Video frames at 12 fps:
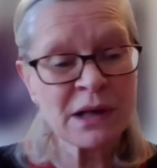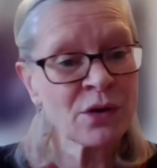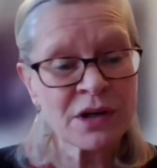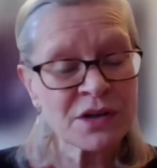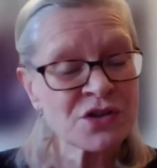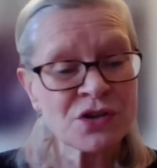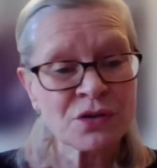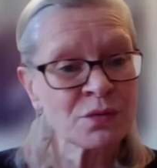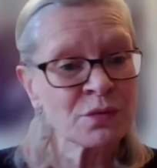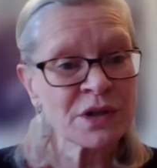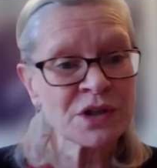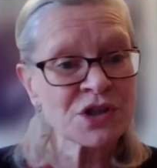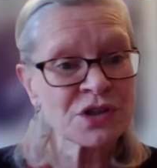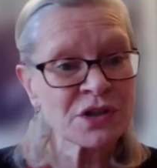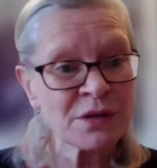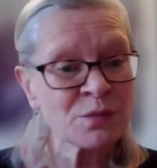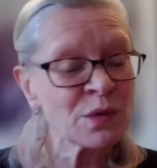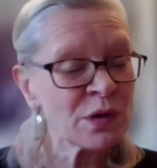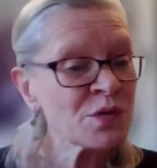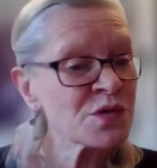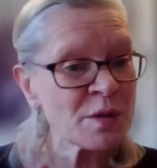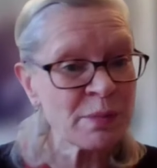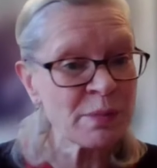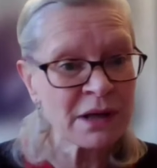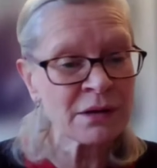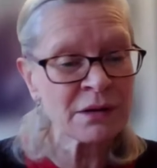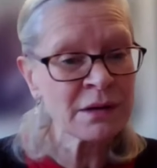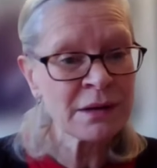longer too, which will also be a,